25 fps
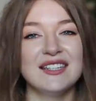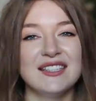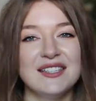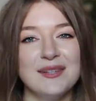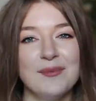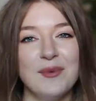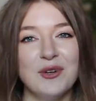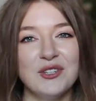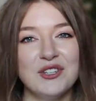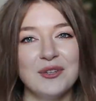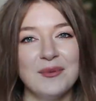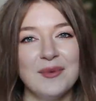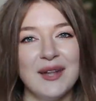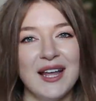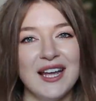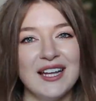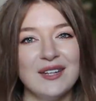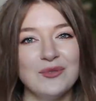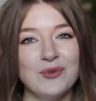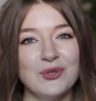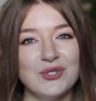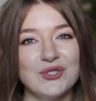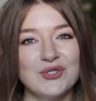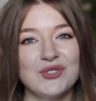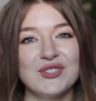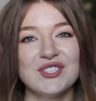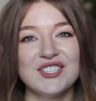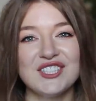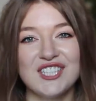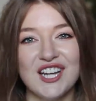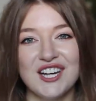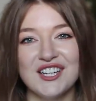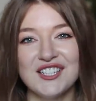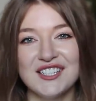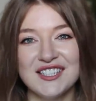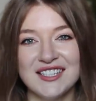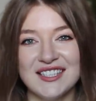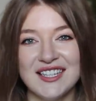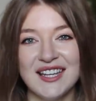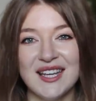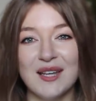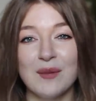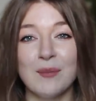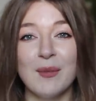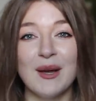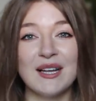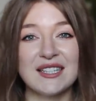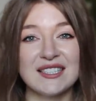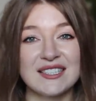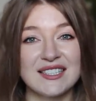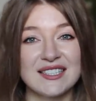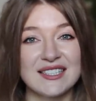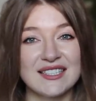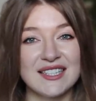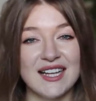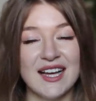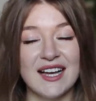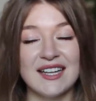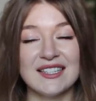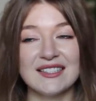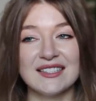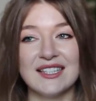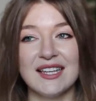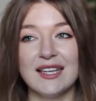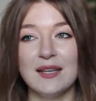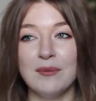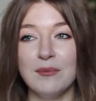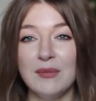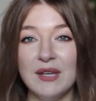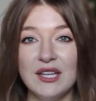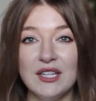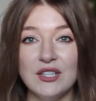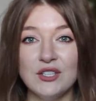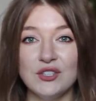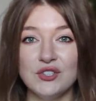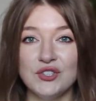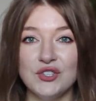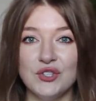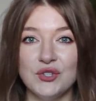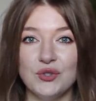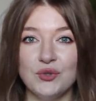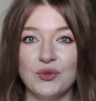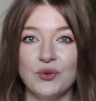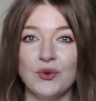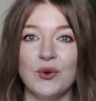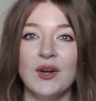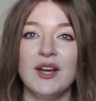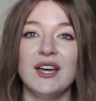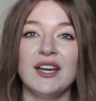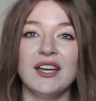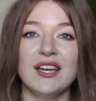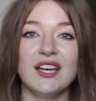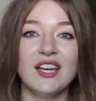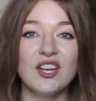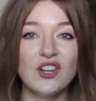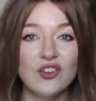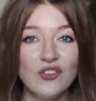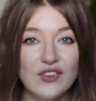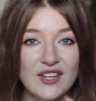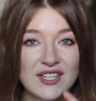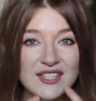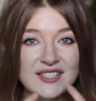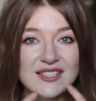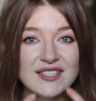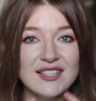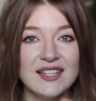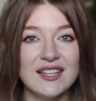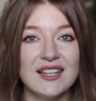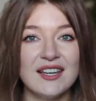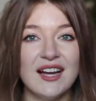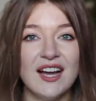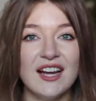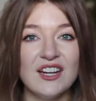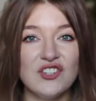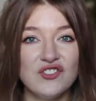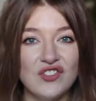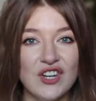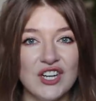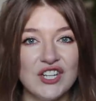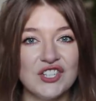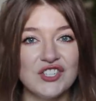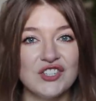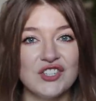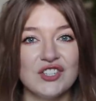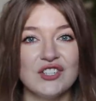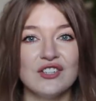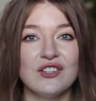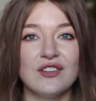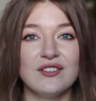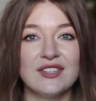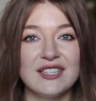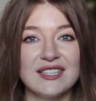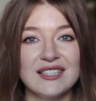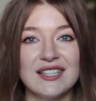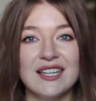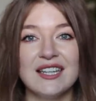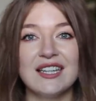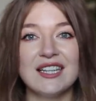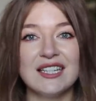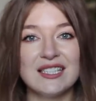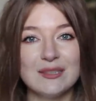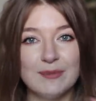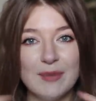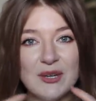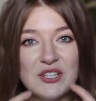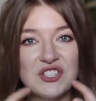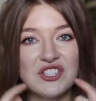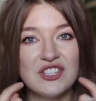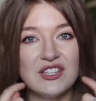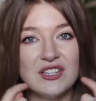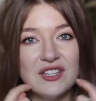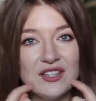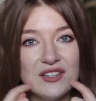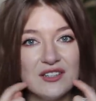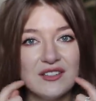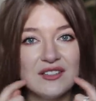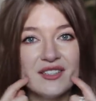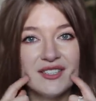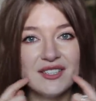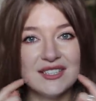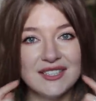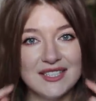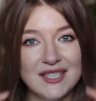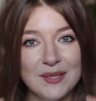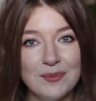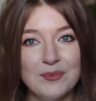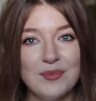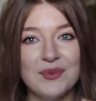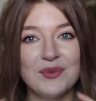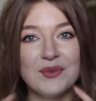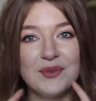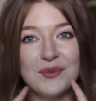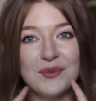The bottom line was to start seeing masks as a mean to increase the hydration of the skin, especially deep